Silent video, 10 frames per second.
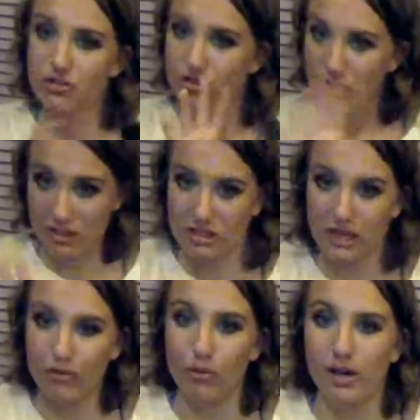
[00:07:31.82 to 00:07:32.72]
Just
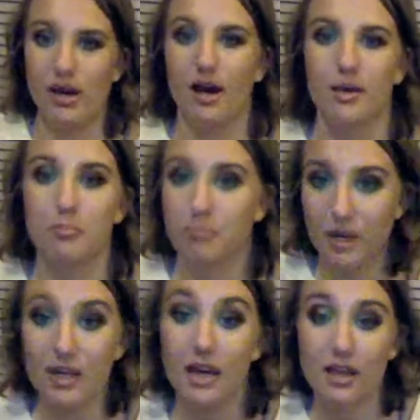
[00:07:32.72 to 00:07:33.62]
FYI.
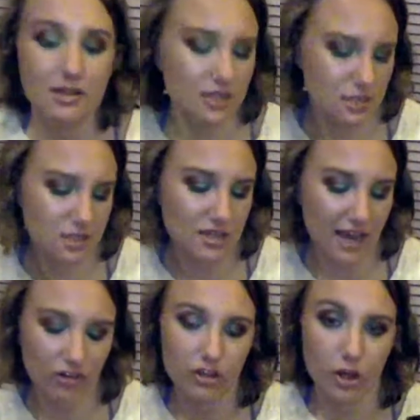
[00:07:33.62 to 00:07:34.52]
But this is
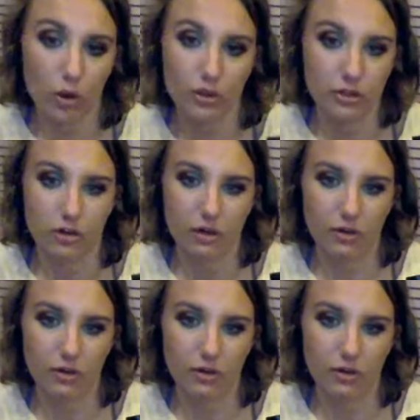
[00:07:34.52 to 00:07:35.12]
actually a holy grail.